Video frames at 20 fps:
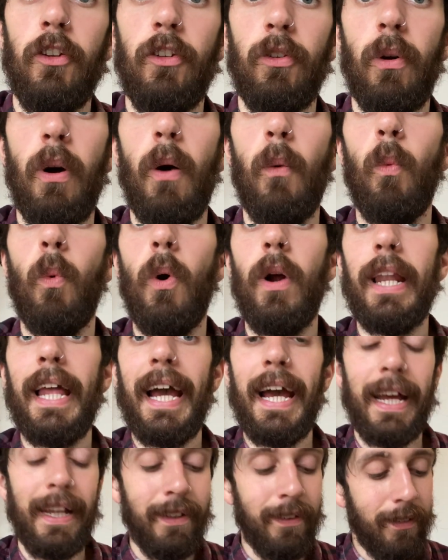So our 1
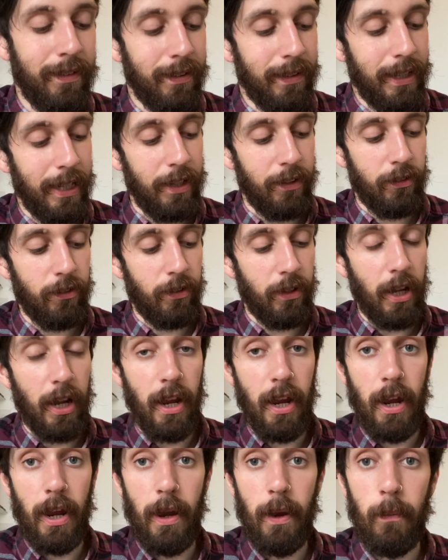and is
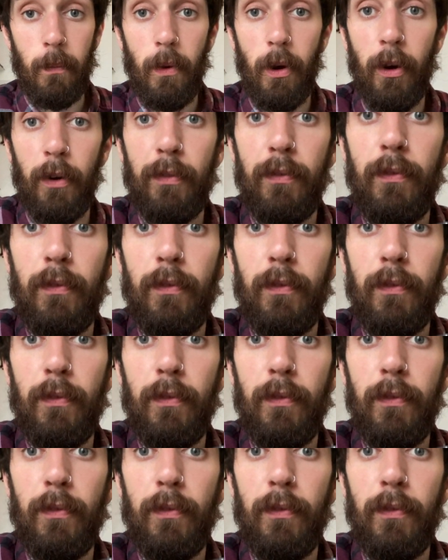our